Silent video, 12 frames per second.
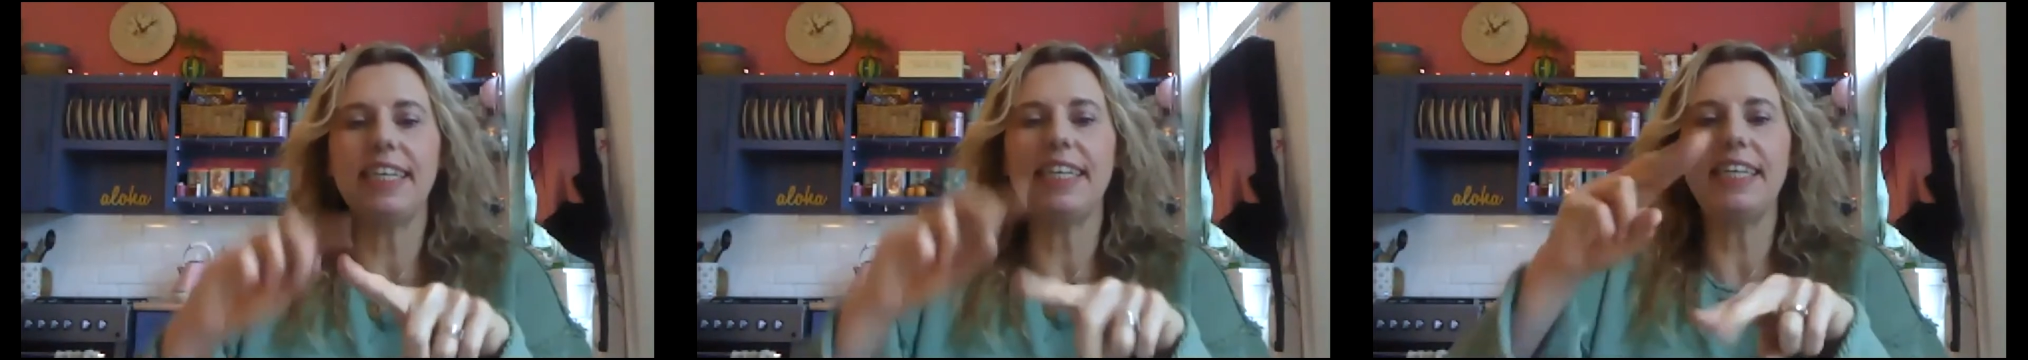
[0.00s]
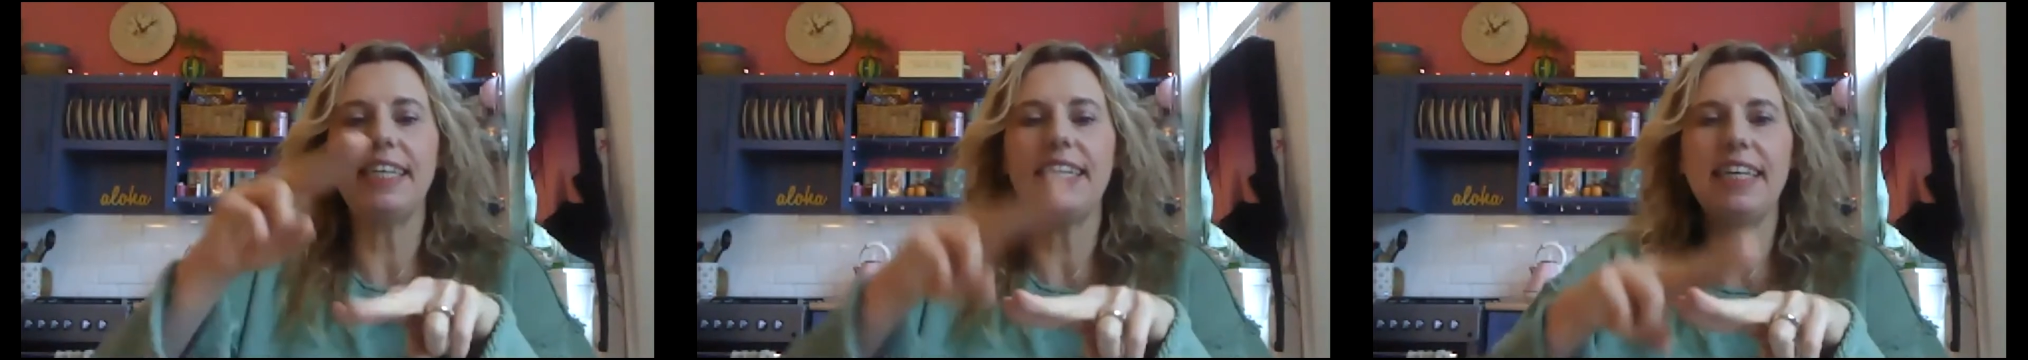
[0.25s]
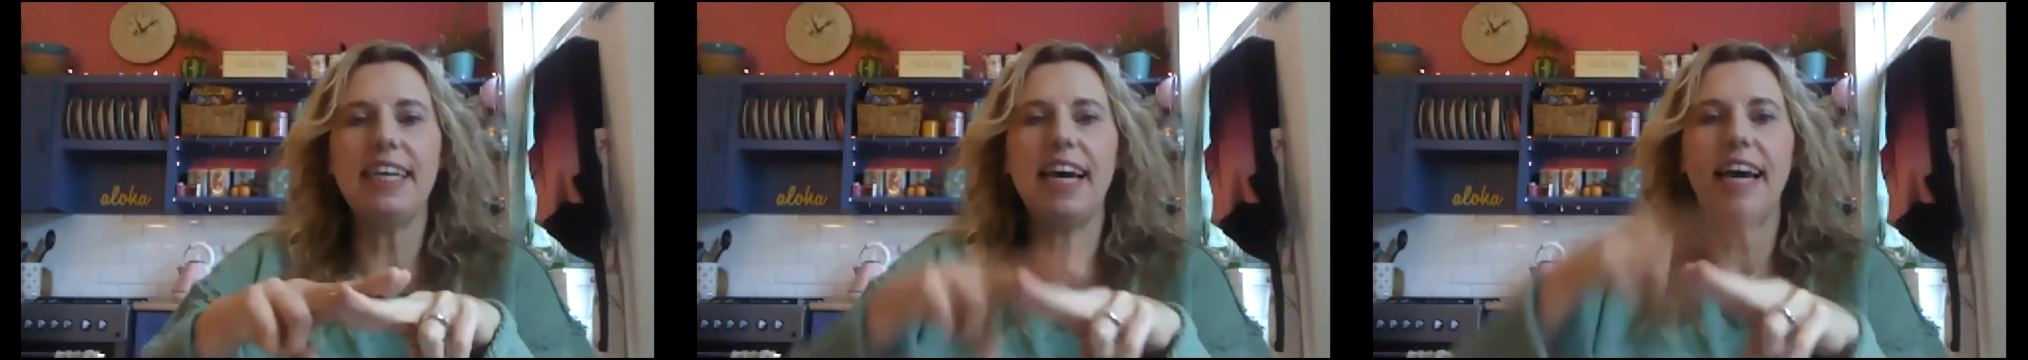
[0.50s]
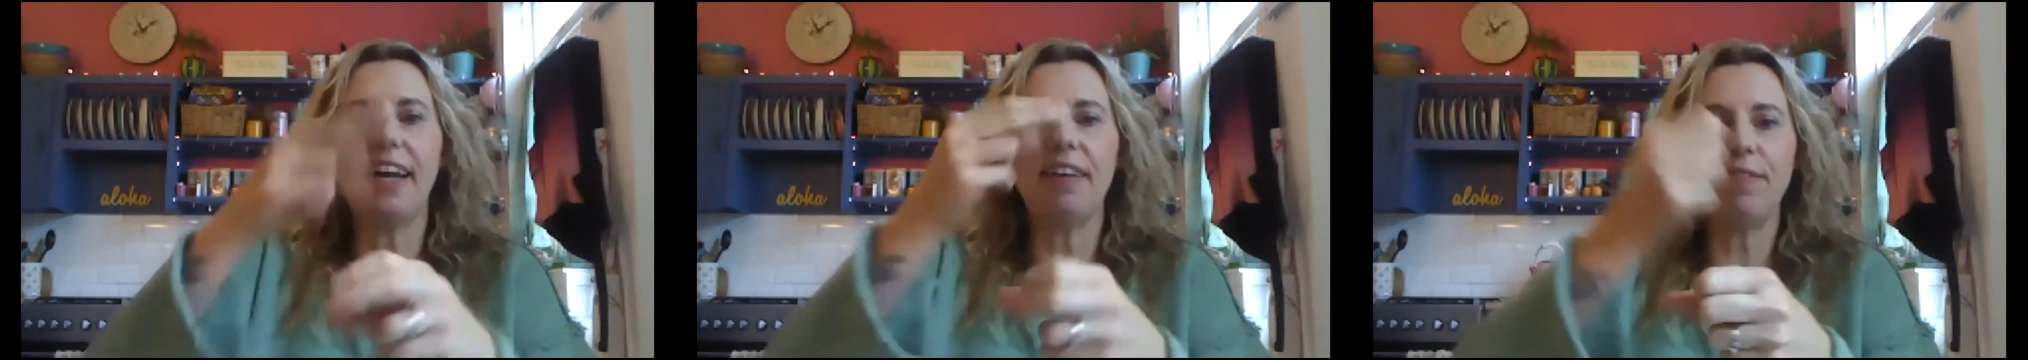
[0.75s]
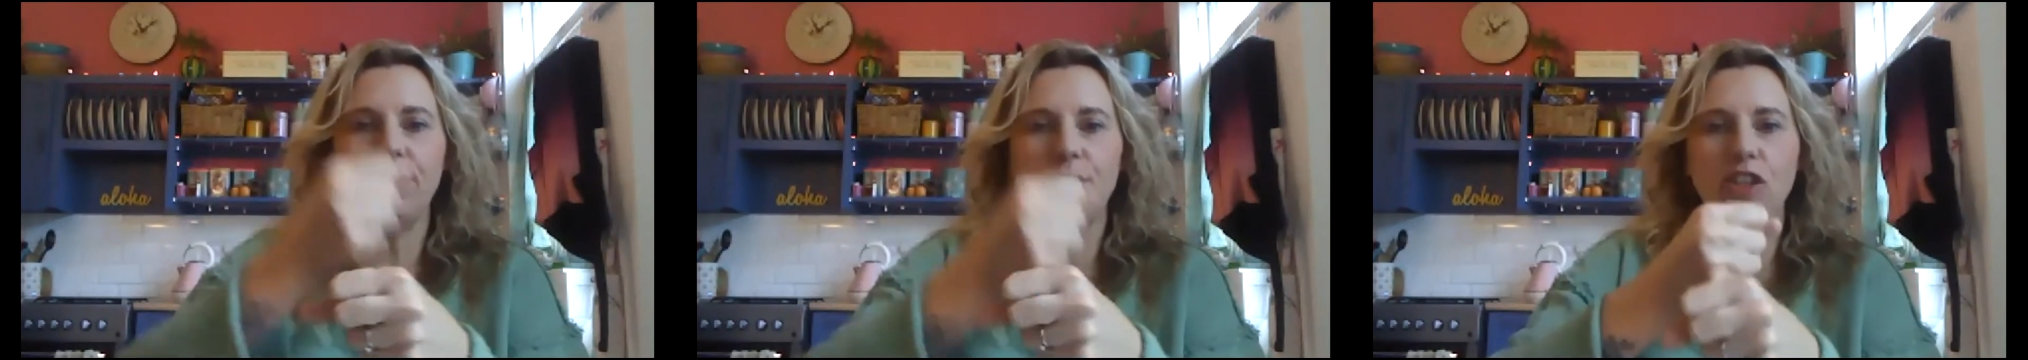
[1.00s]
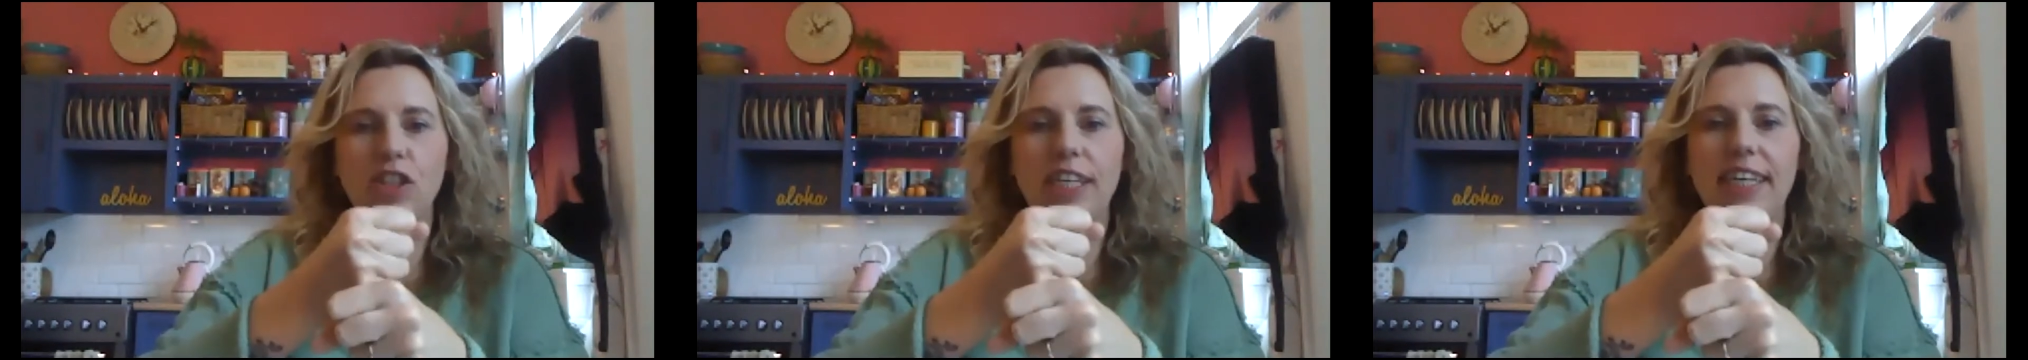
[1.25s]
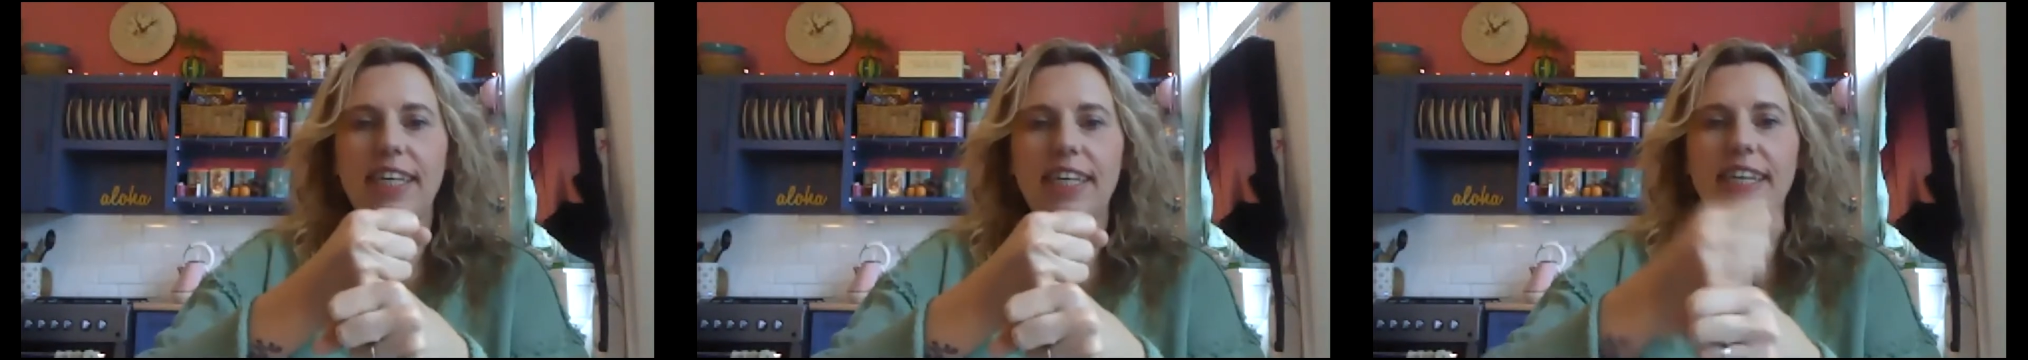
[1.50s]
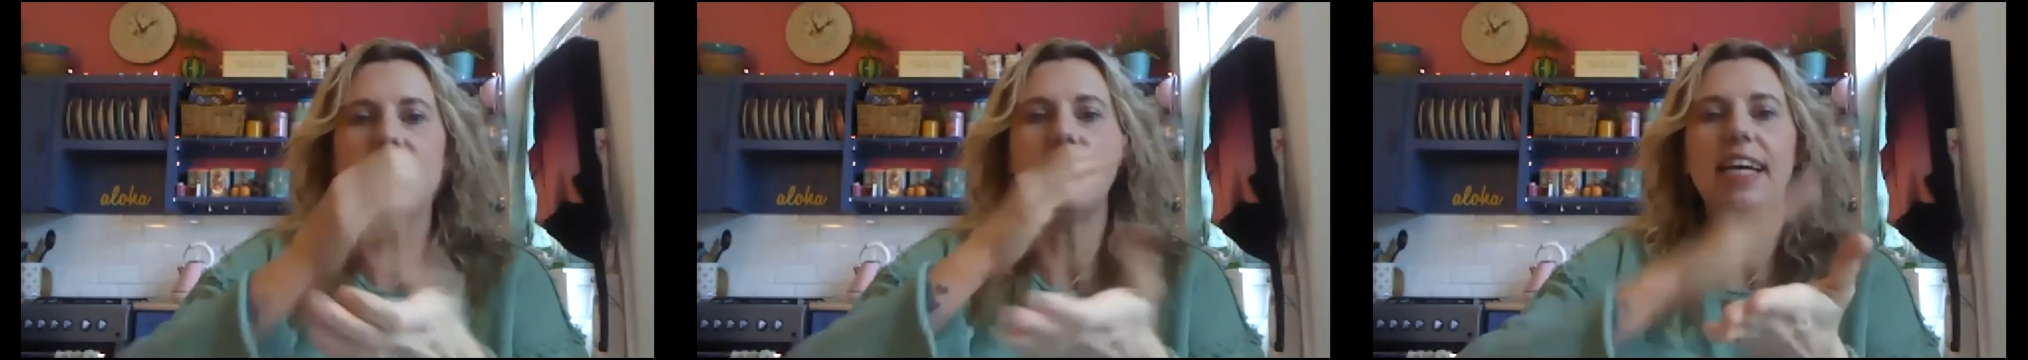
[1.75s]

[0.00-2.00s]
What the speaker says: E, F, G,